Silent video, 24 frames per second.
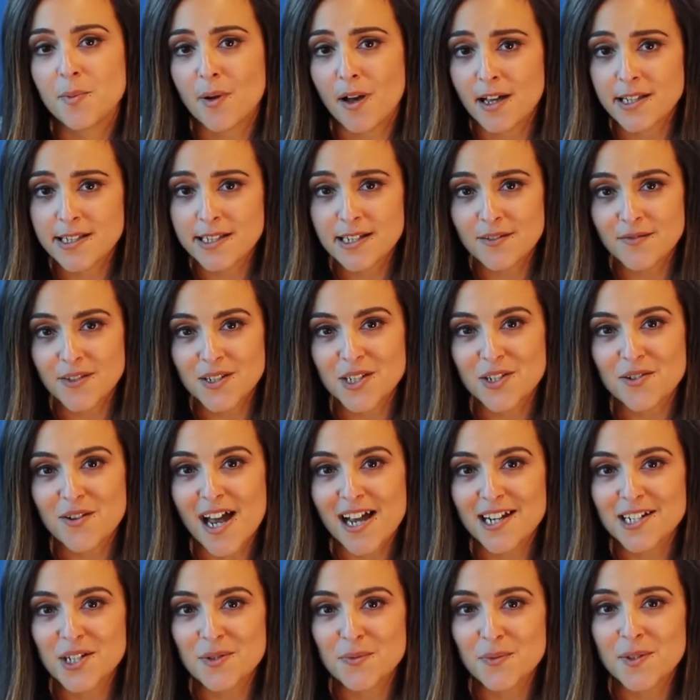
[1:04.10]
positive
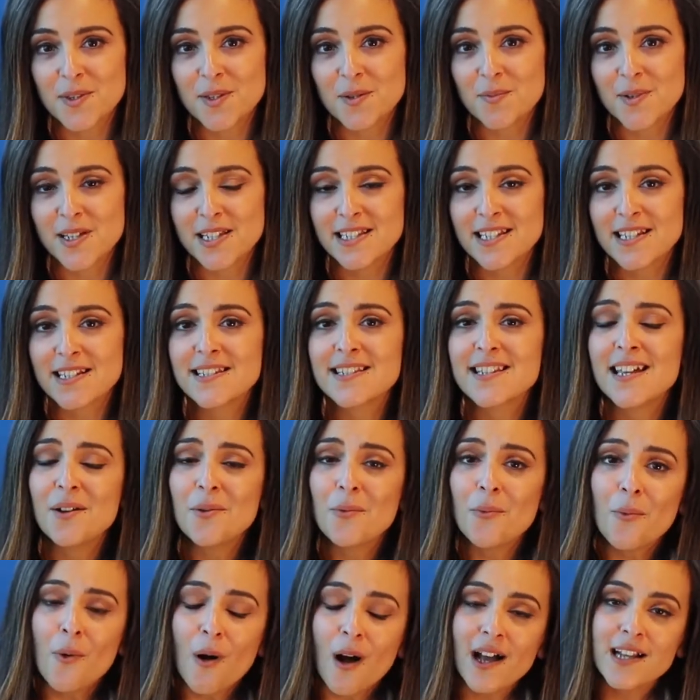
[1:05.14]
interaction with the business, they
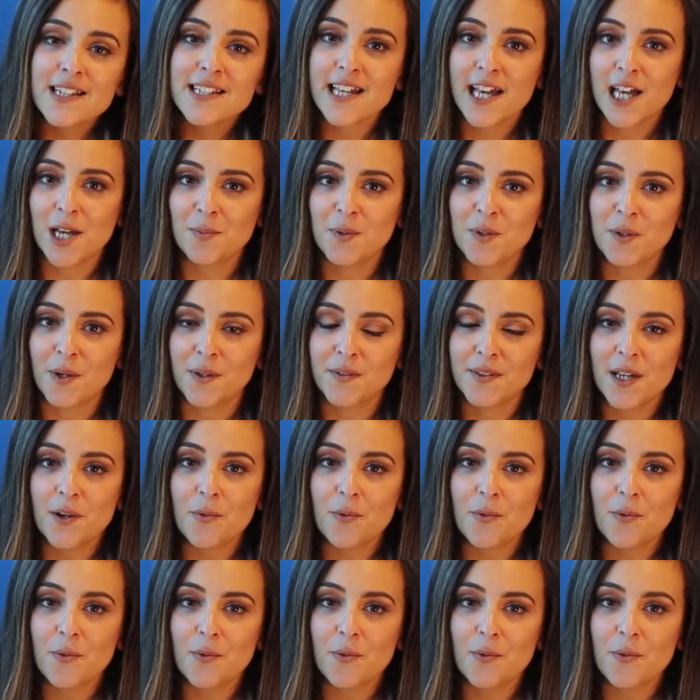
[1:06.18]
want to help you out.